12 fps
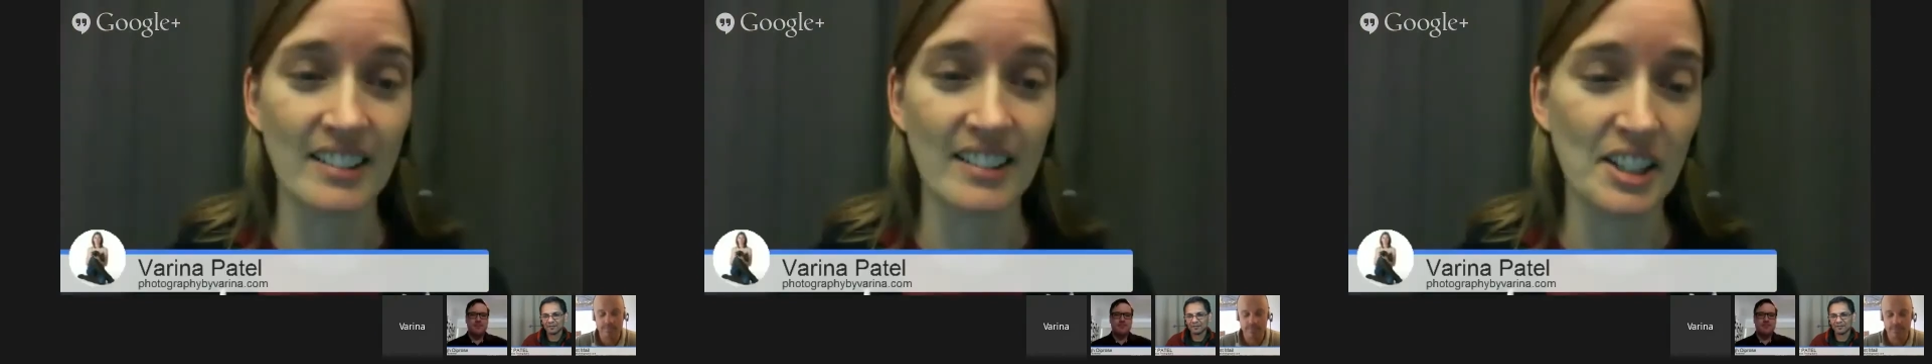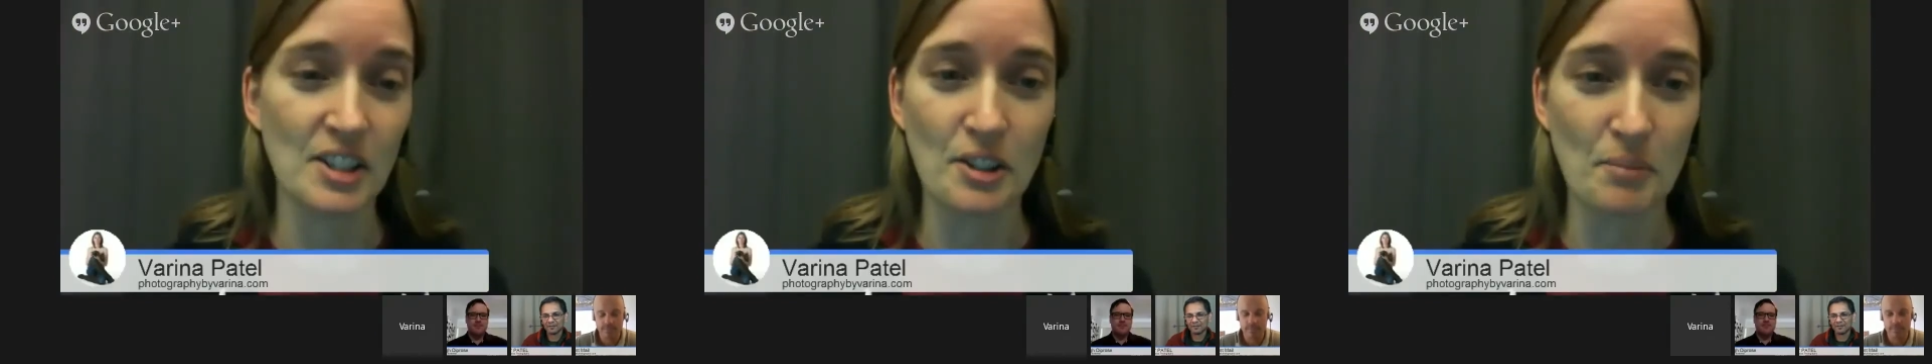Leigh,
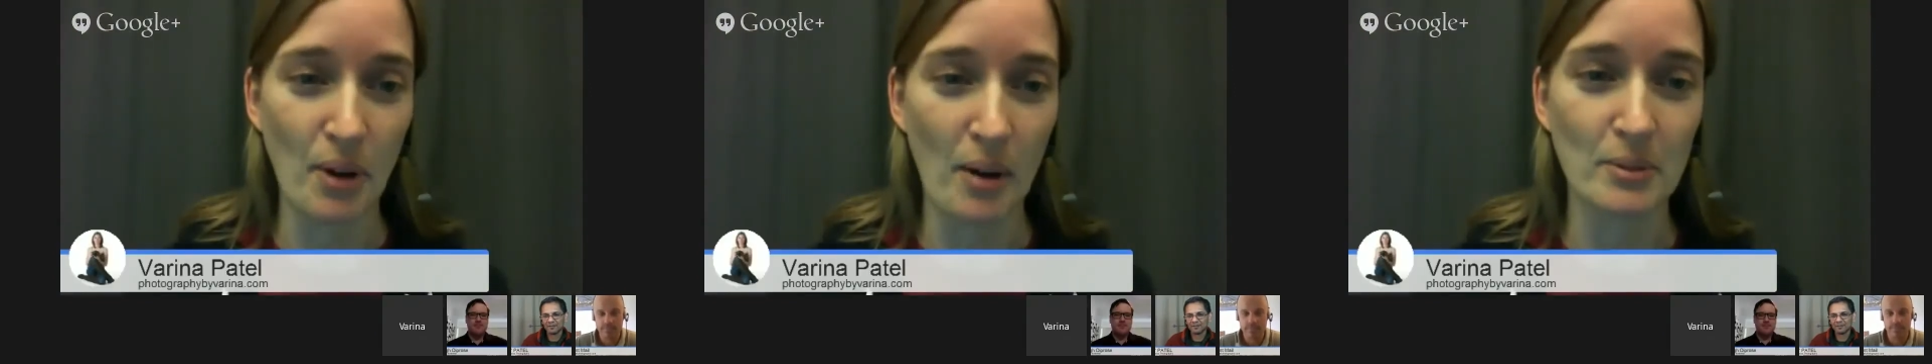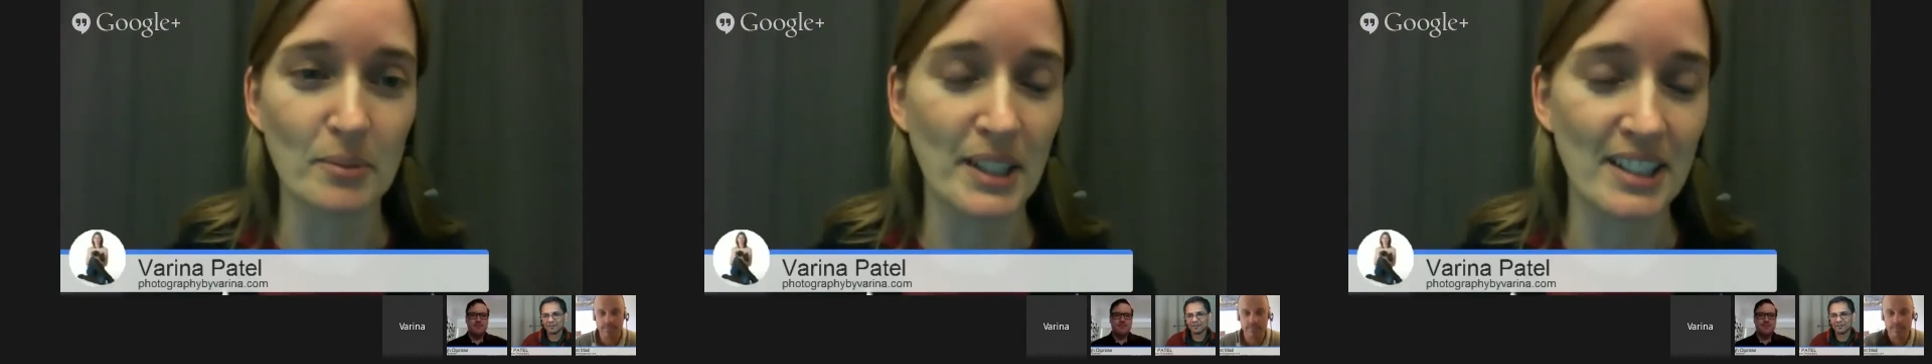you can
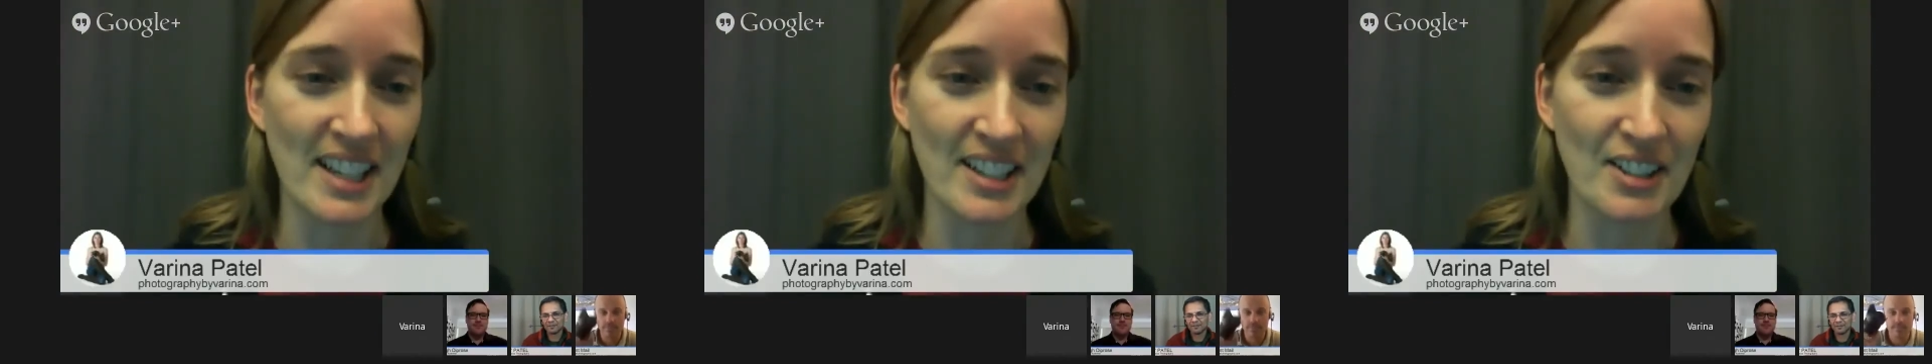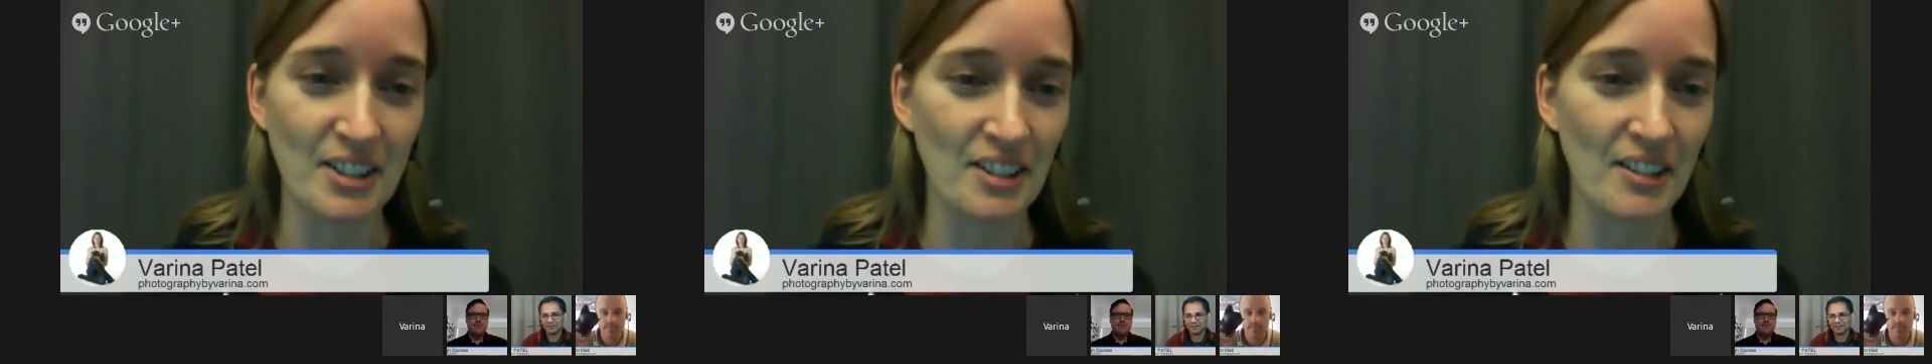probably
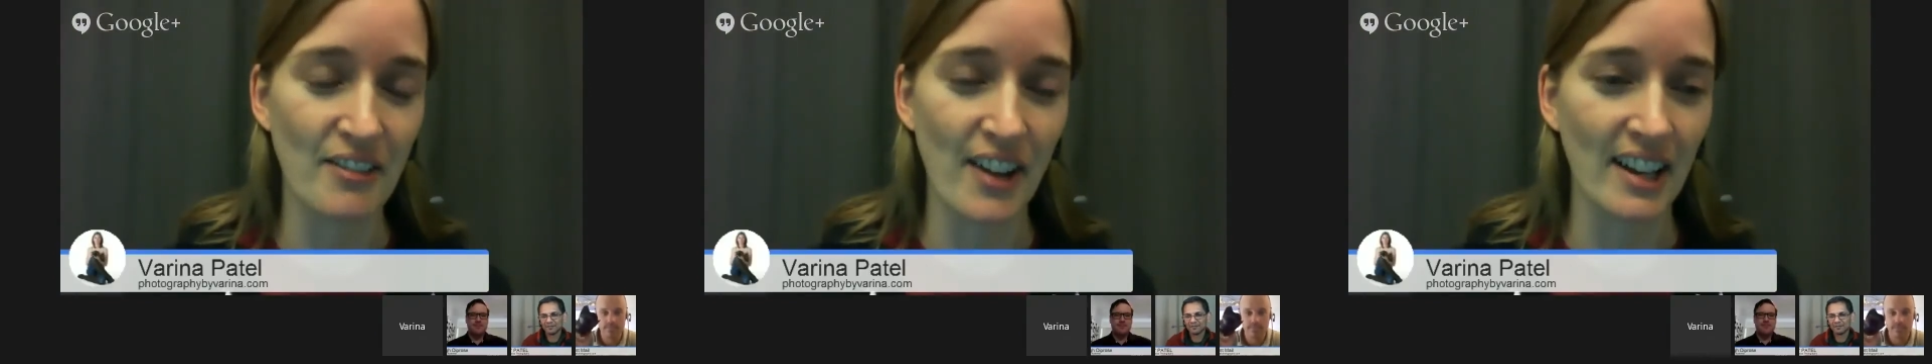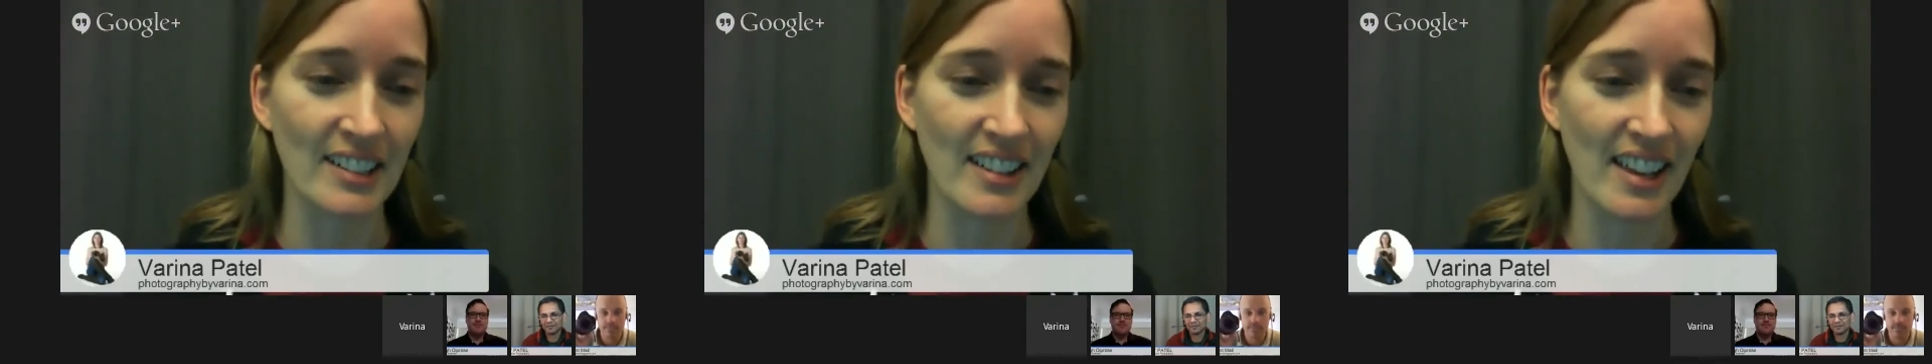attest to the
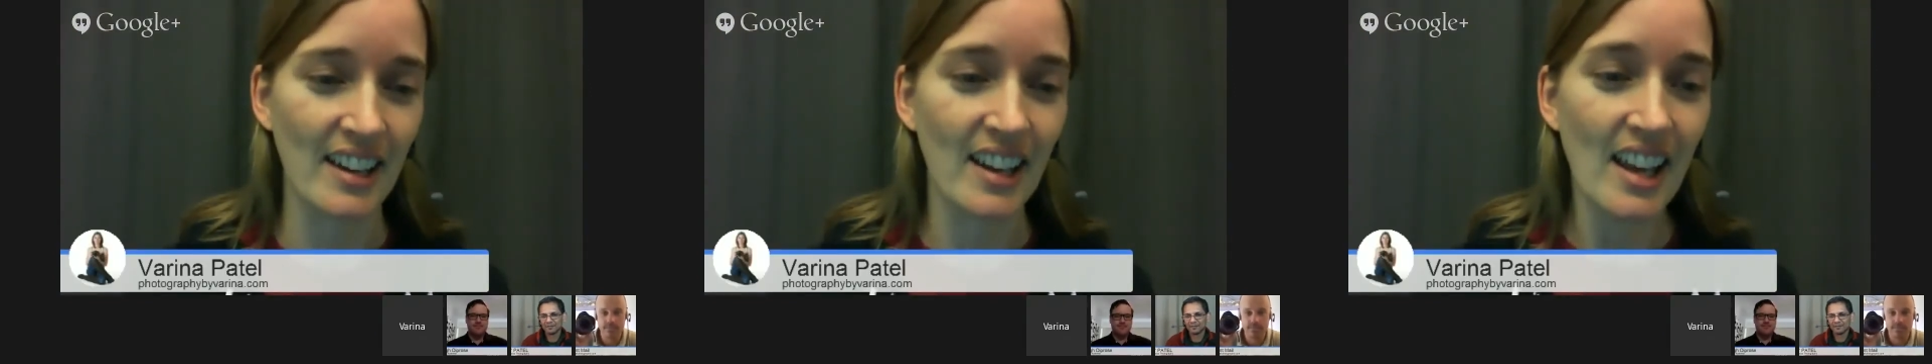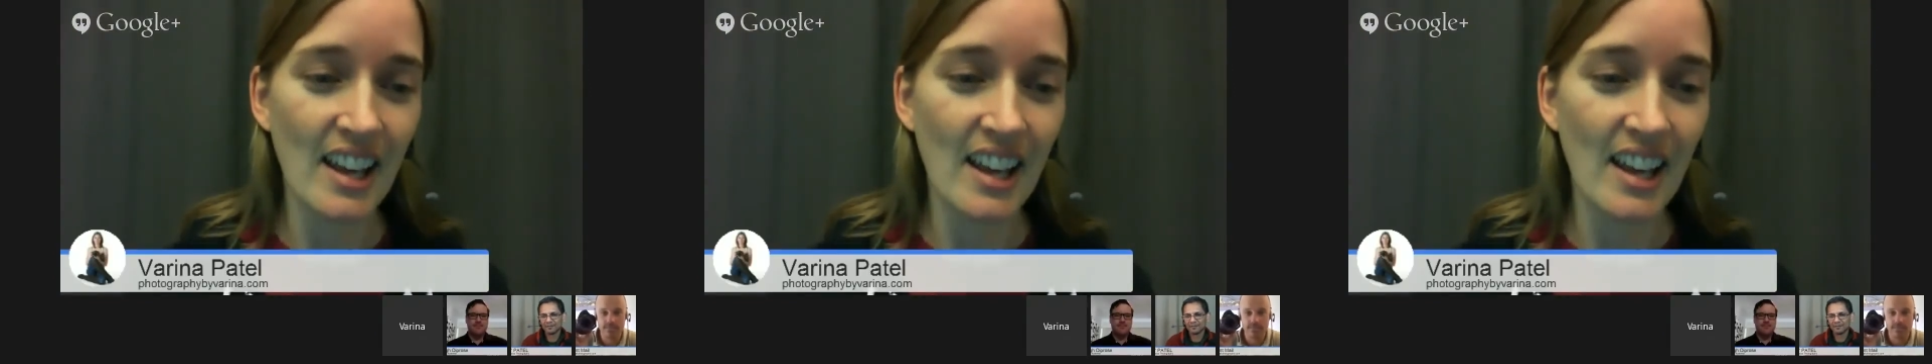fact that